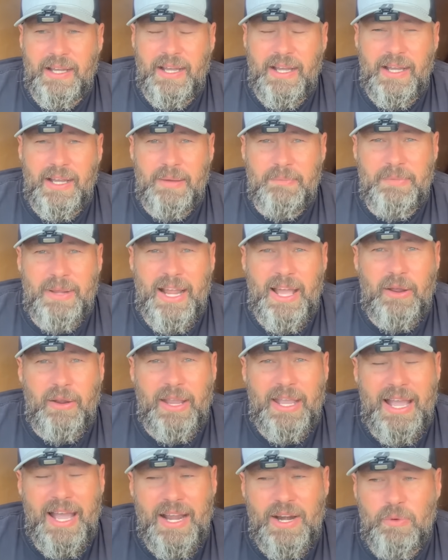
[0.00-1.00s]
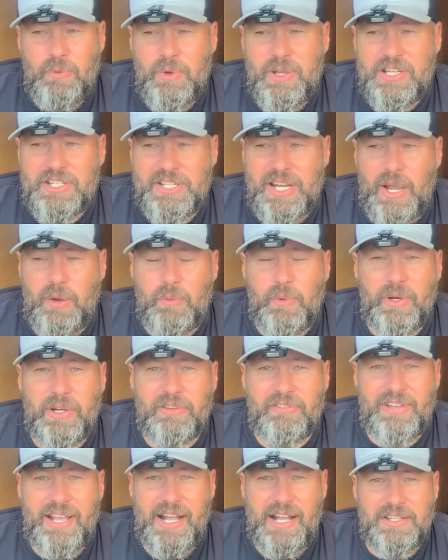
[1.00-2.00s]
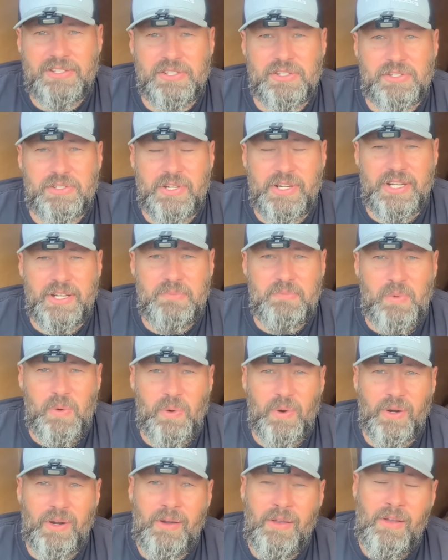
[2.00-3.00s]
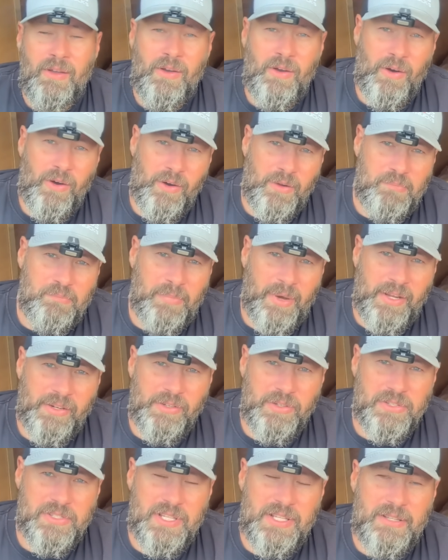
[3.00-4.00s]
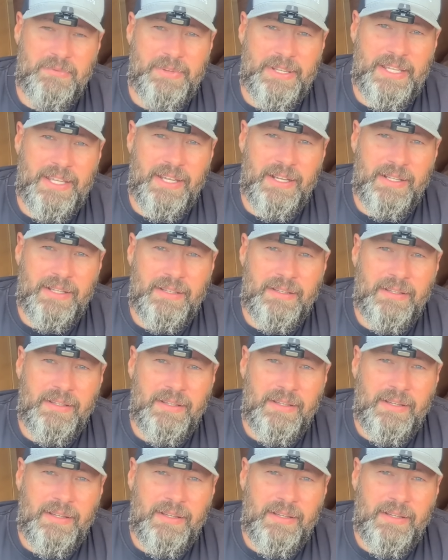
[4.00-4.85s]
But I kind of wish I would have concentrated more on bundles in the beginning